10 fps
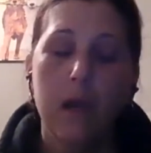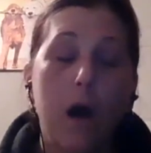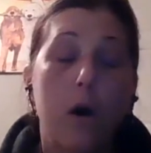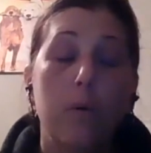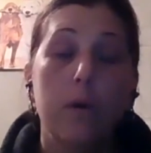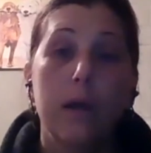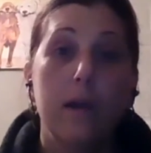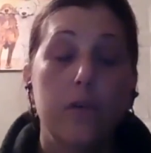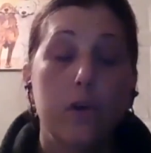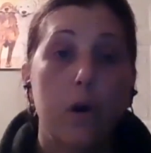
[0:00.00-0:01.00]
Oh,
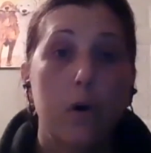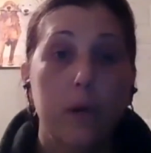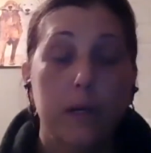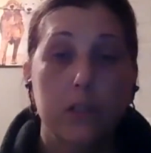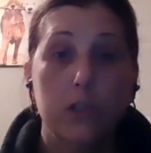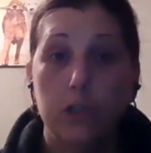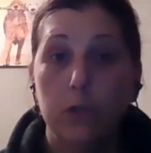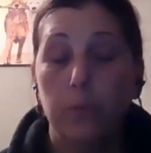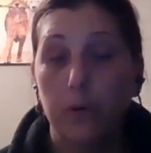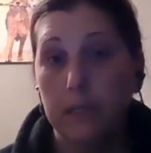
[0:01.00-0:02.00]
if you go
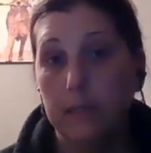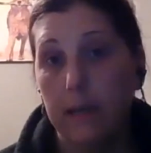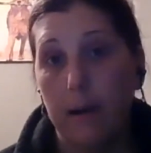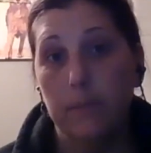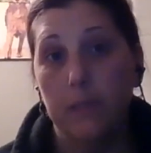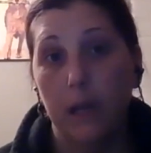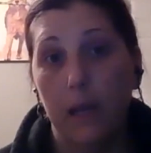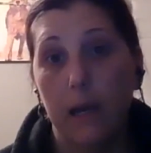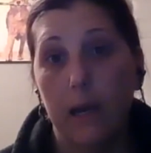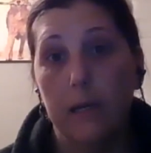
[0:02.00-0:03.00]
into Precept
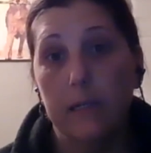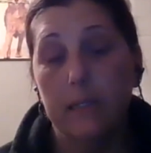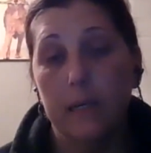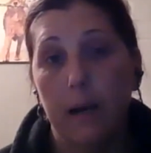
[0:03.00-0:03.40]
and